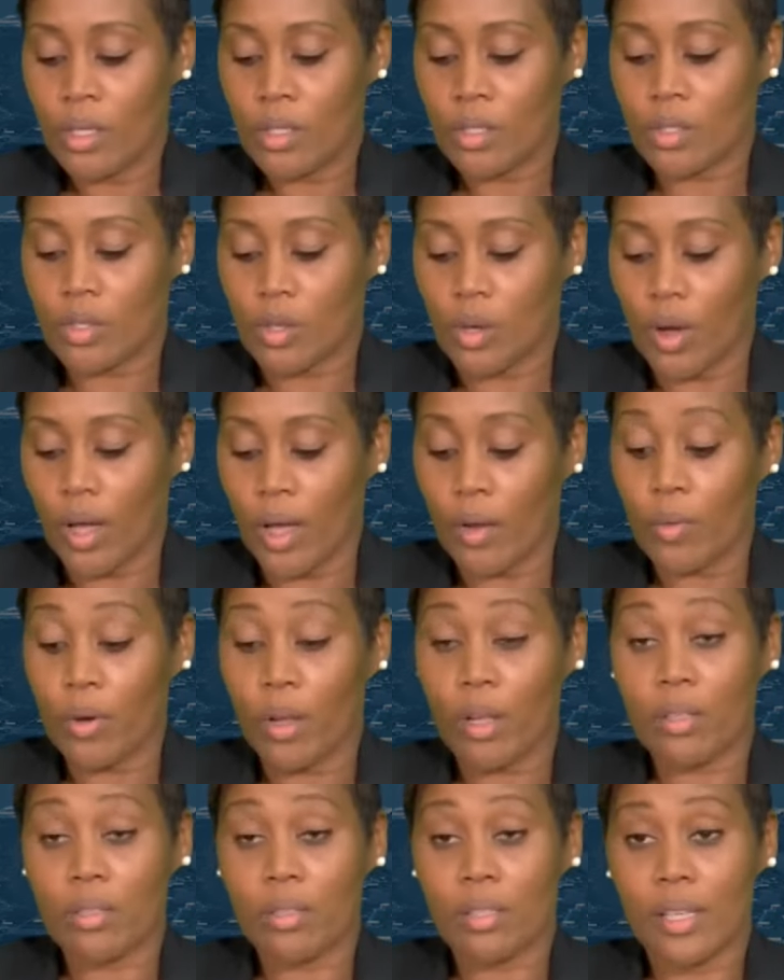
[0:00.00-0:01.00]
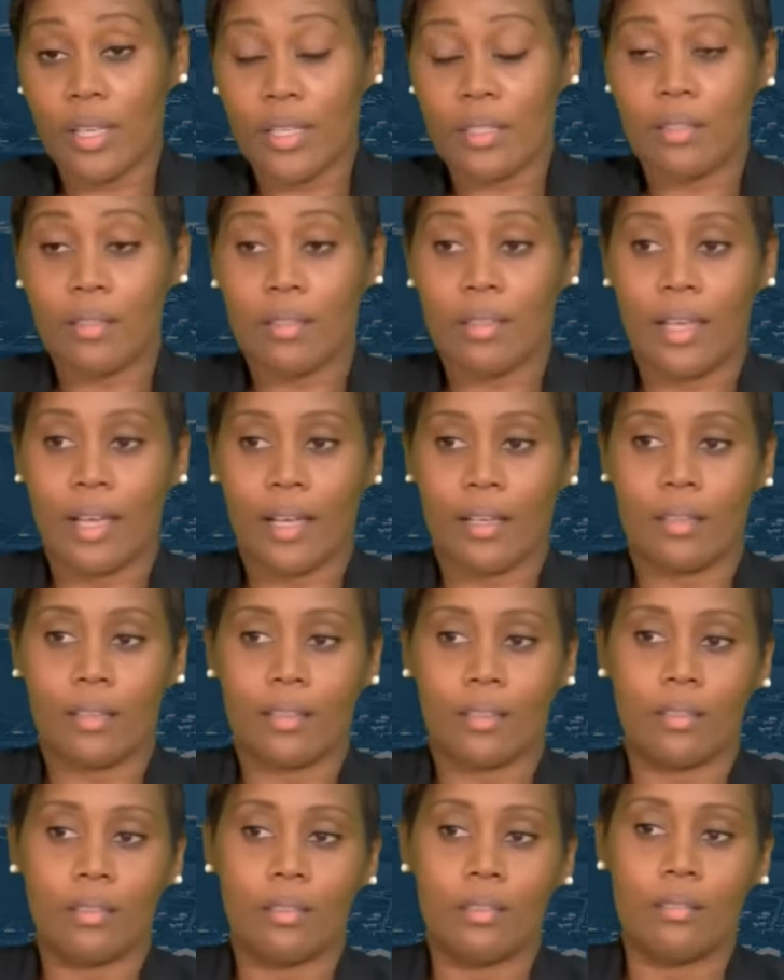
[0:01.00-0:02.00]
So I would also like to thank
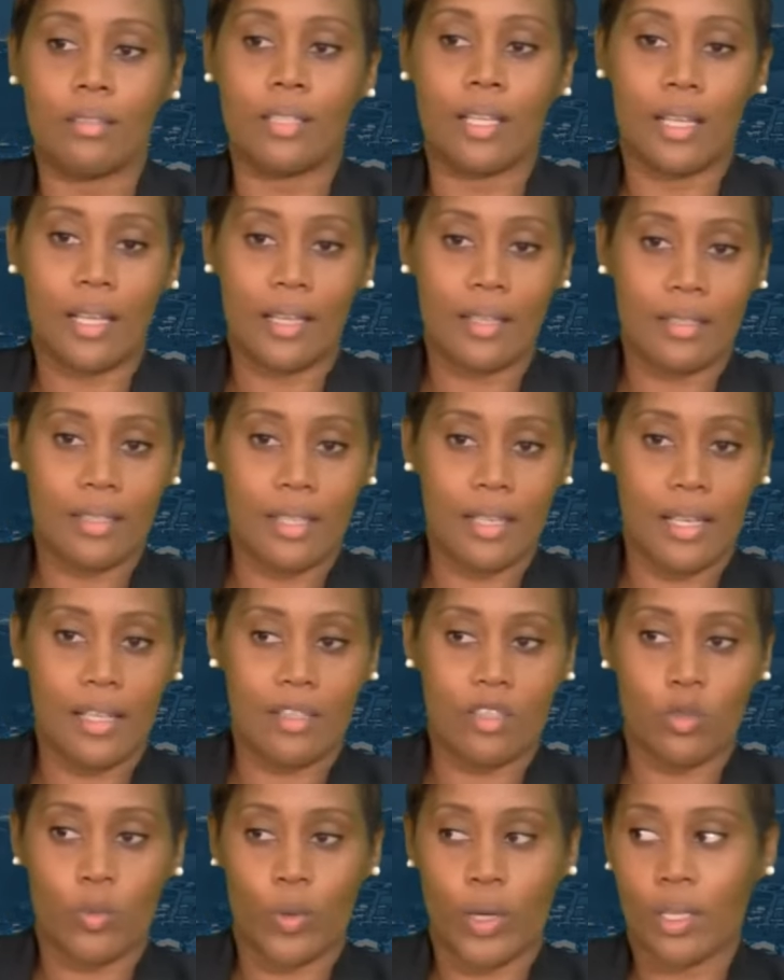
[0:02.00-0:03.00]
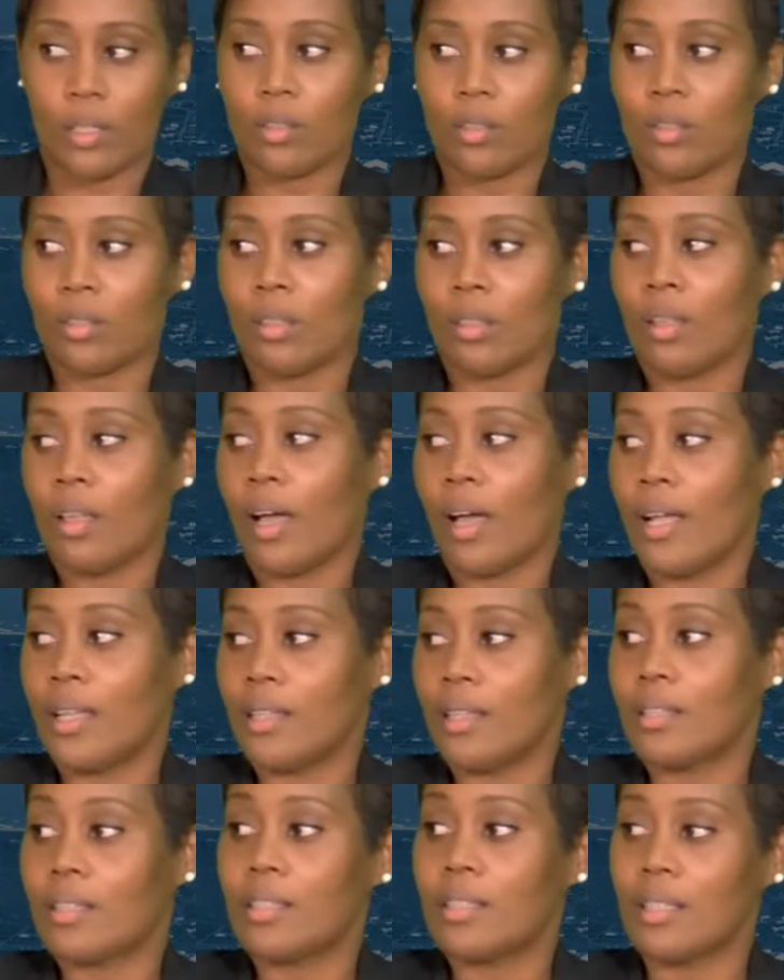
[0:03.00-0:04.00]
ZIZ as well and
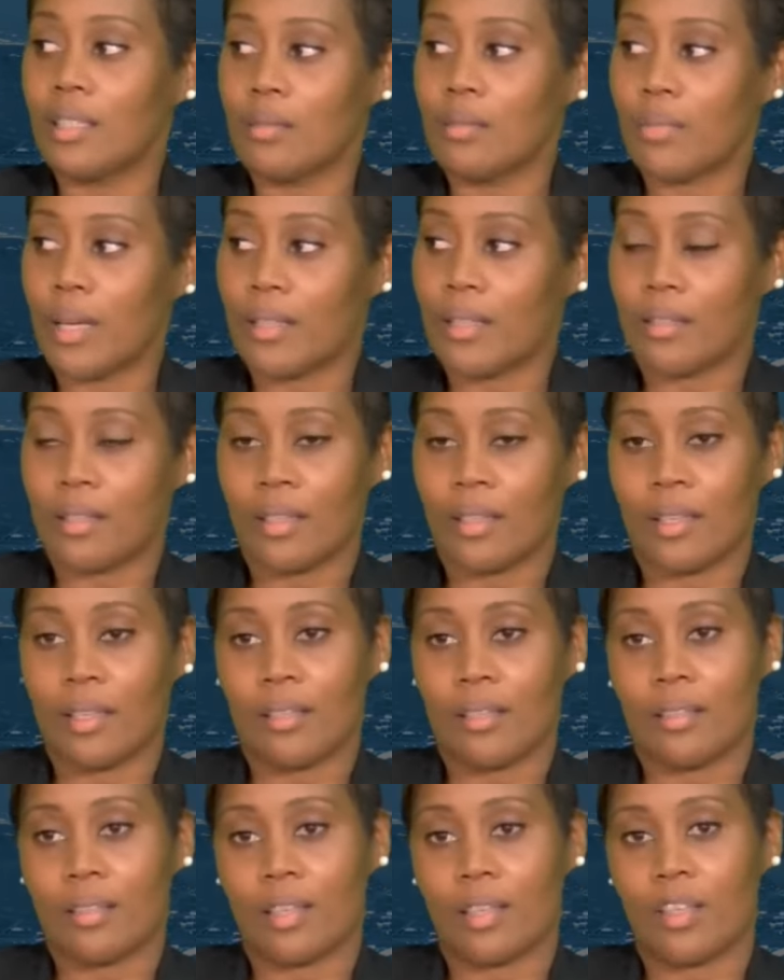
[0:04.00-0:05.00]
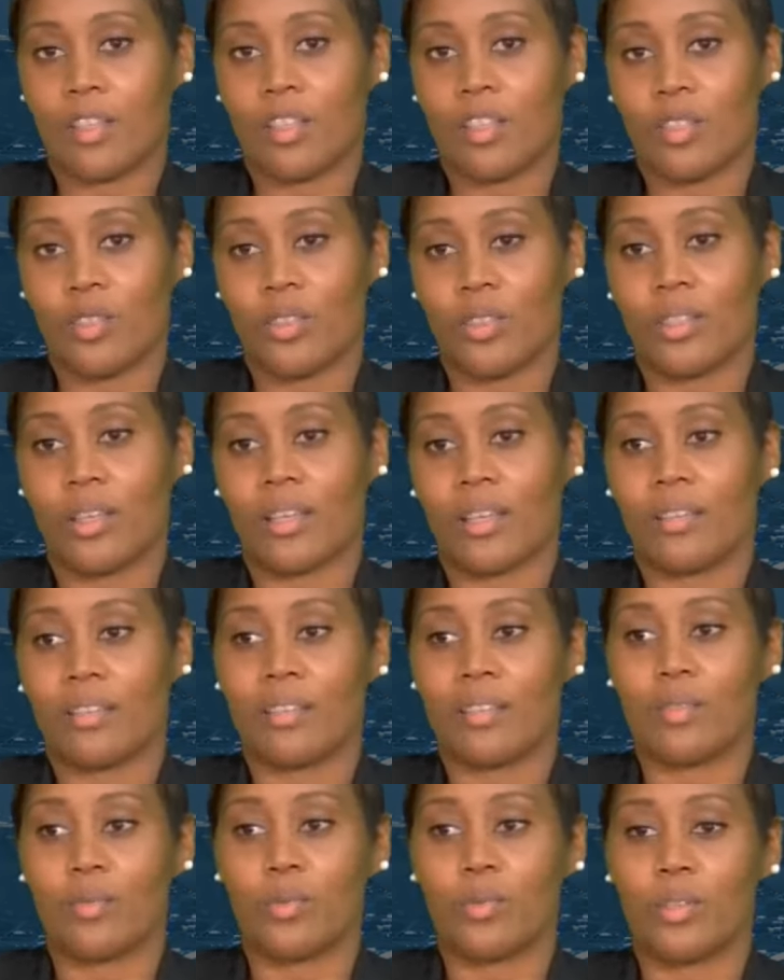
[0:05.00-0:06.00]
the team at ZIZ. You
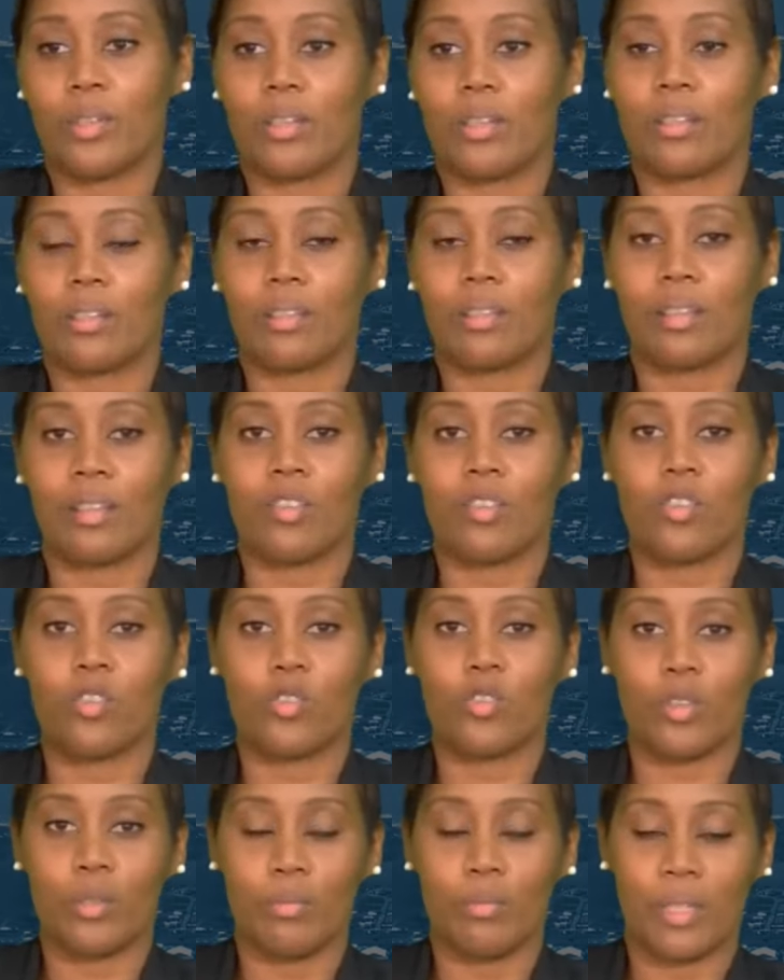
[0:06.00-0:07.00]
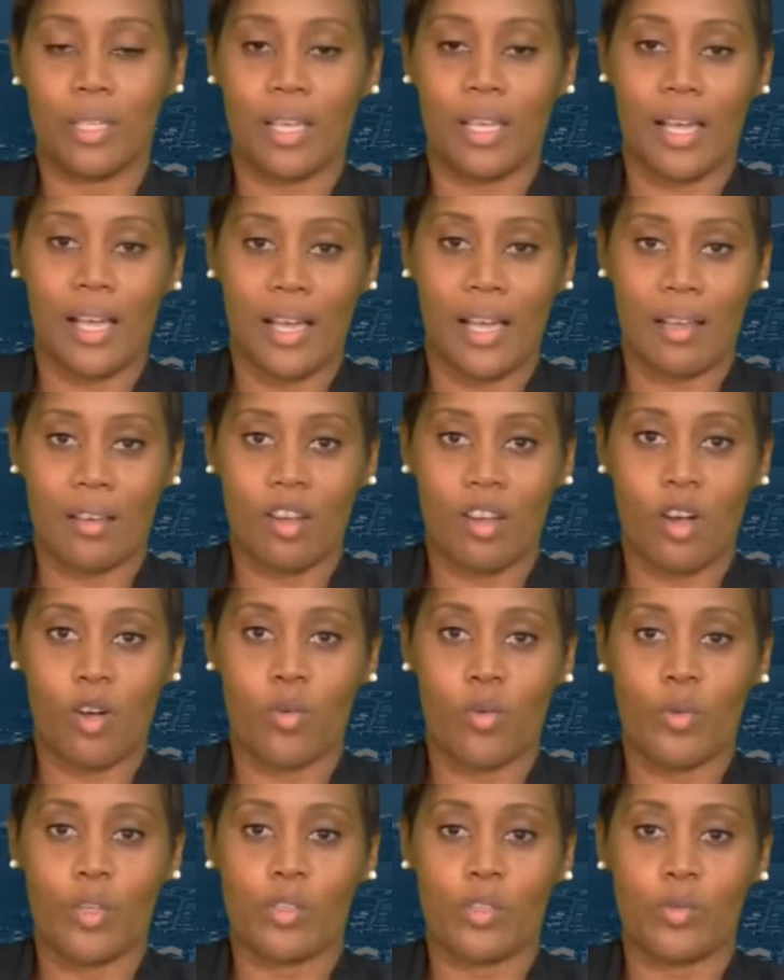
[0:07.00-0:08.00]
guys work extremely hard,
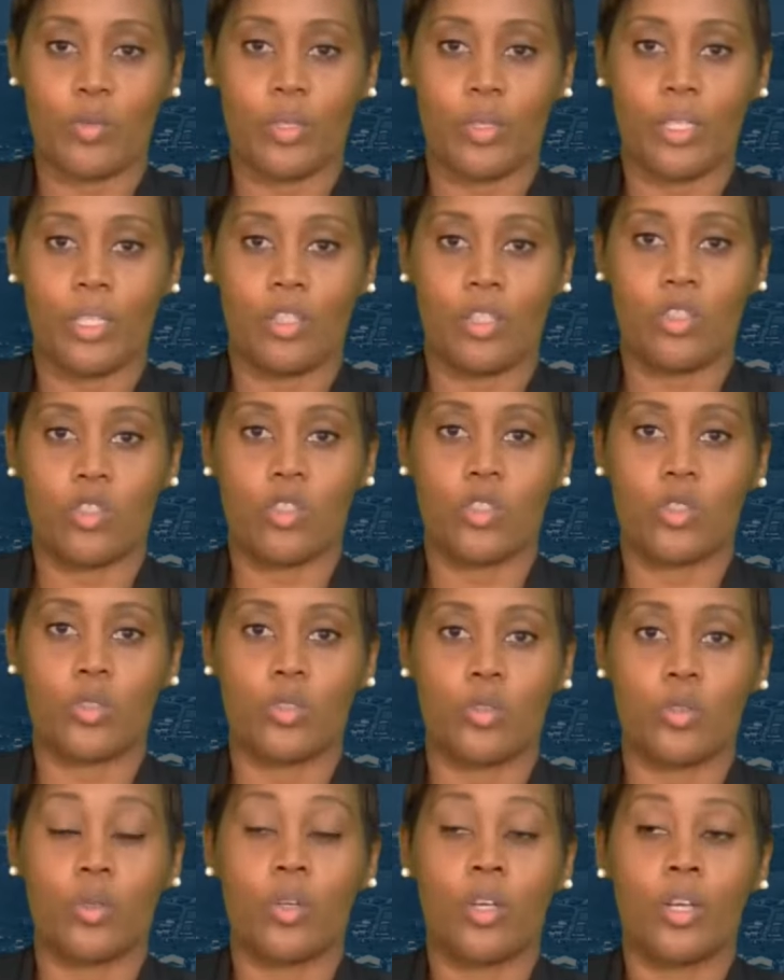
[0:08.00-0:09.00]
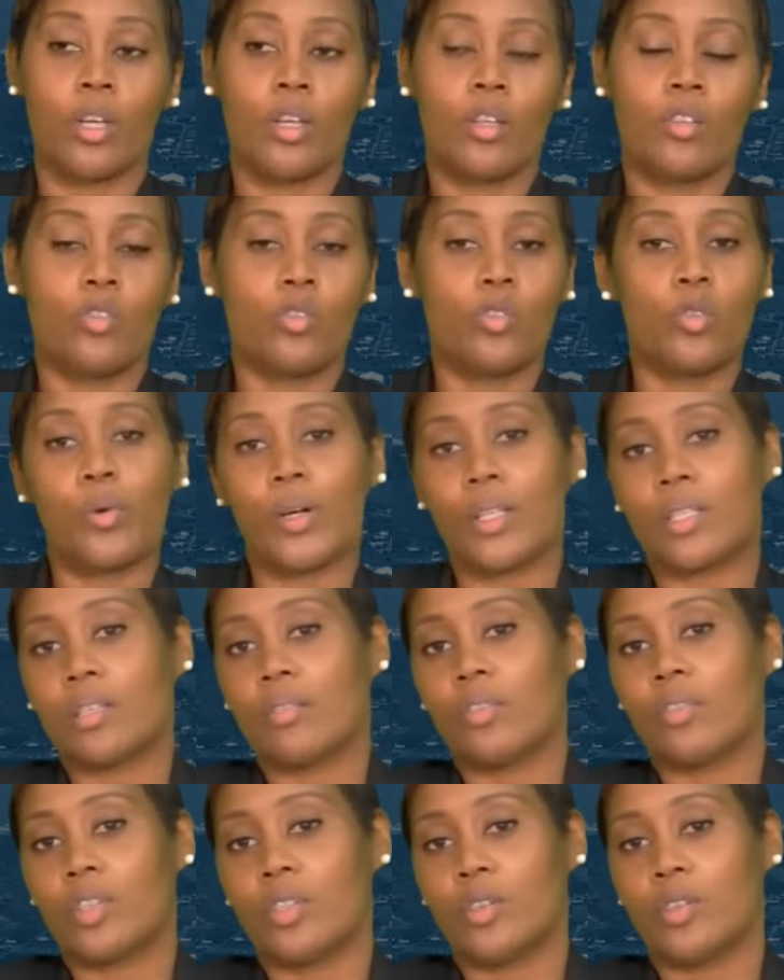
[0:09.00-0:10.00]
always willing to do
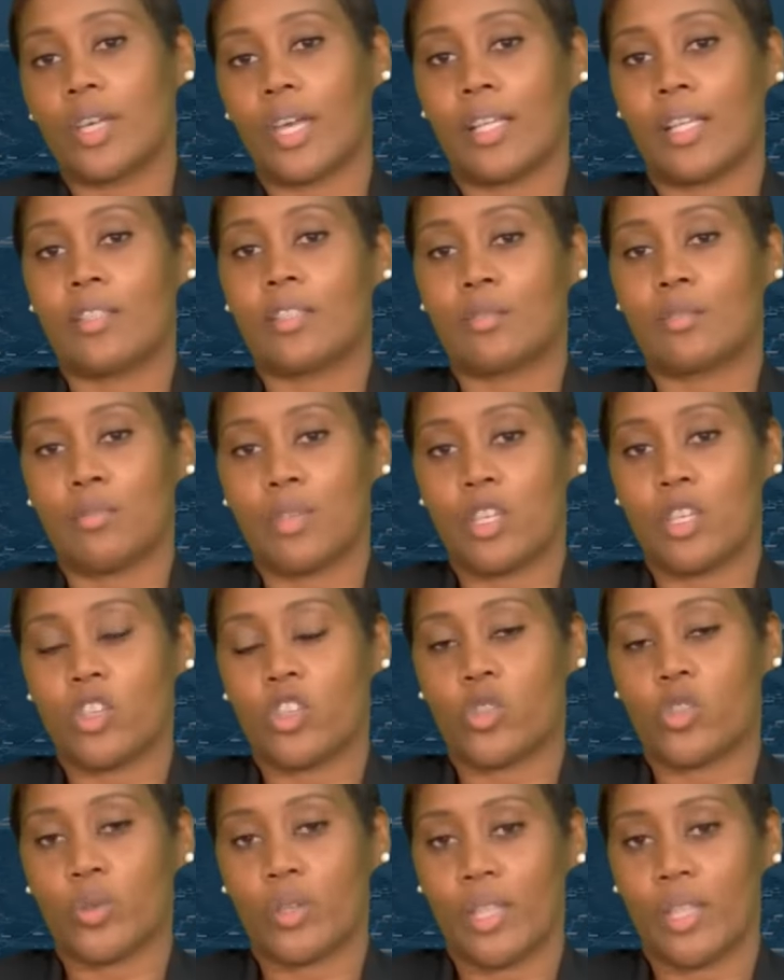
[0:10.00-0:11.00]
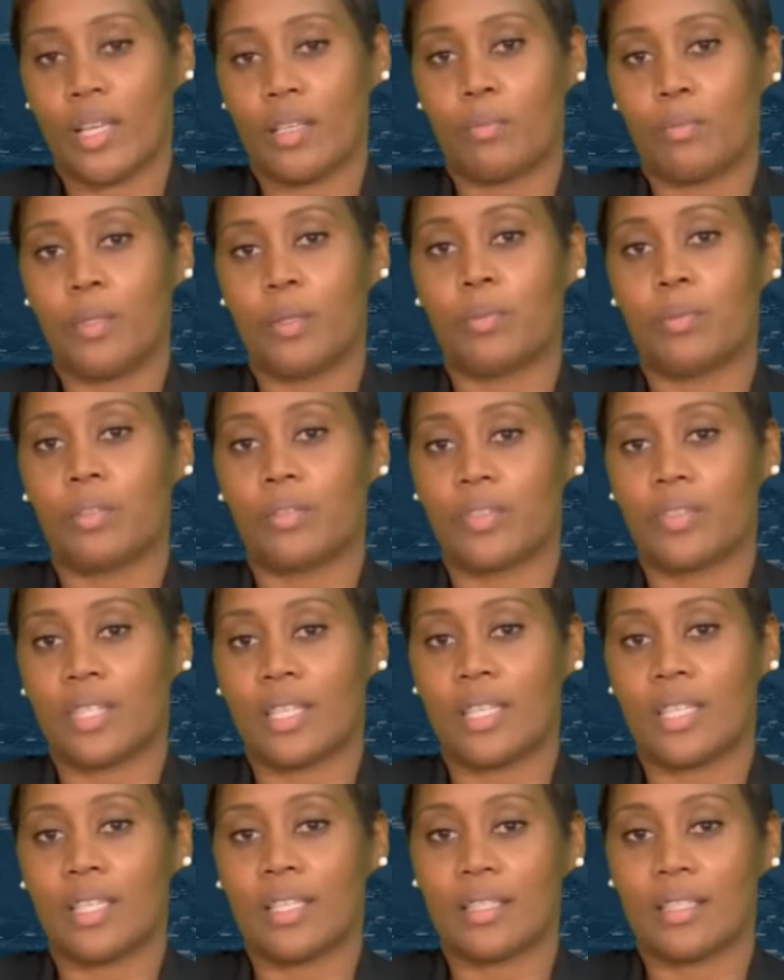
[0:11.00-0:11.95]
whatever you can to make sure that the people of St.